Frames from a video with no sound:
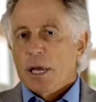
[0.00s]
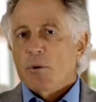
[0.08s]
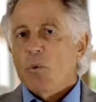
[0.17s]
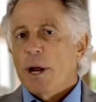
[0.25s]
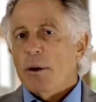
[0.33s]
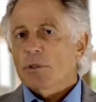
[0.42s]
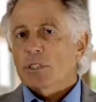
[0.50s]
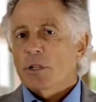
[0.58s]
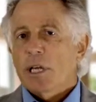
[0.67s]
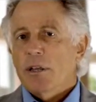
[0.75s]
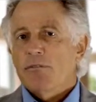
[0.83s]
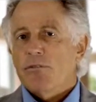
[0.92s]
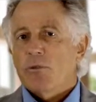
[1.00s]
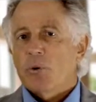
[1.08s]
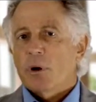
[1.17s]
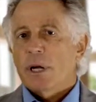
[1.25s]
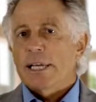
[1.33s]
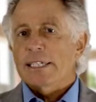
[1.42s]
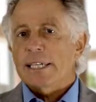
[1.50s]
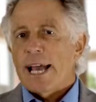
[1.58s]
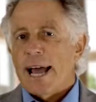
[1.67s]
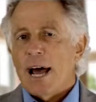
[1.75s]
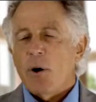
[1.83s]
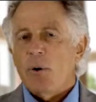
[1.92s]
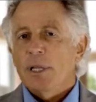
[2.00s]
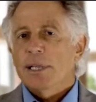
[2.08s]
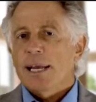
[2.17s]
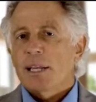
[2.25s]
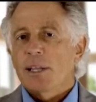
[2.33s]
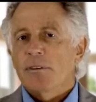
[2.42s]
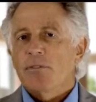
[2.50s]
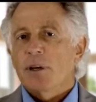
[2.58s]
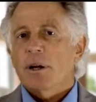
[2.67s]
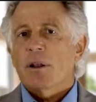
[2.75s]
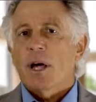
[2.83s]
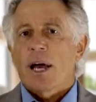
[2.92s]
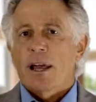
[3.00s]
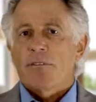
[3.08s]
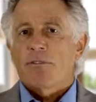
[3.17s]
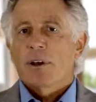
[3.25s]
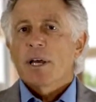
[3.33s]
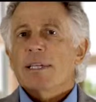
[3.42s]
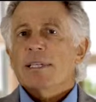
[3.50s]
And what I was looking for is how did they live their life